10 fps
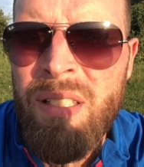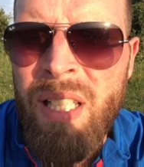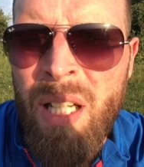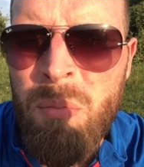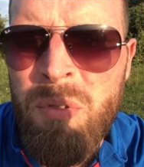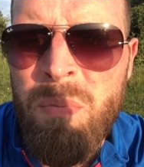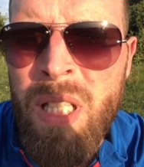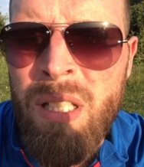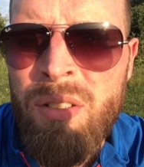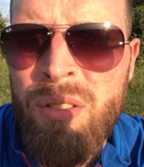helped
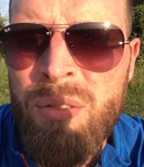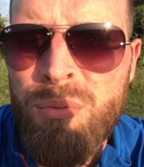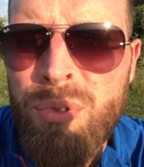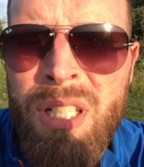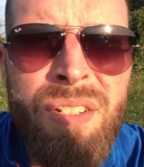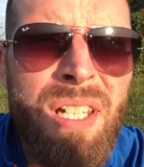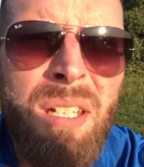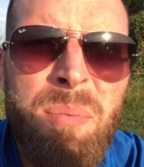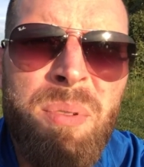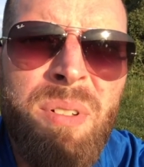me to
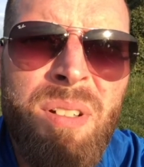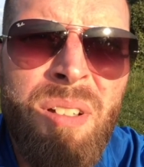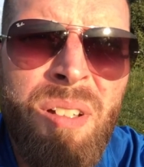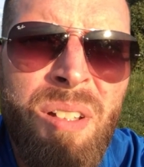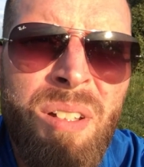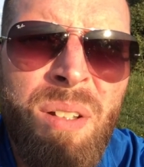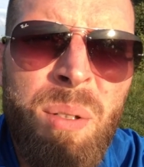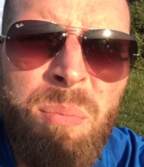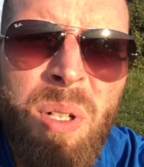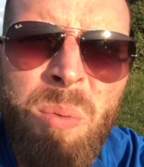reshape
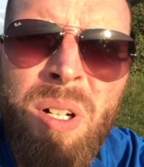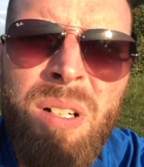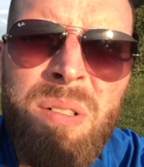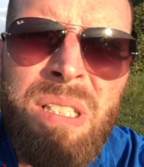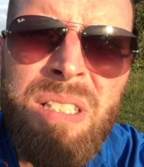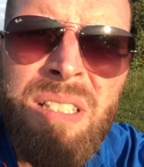my world.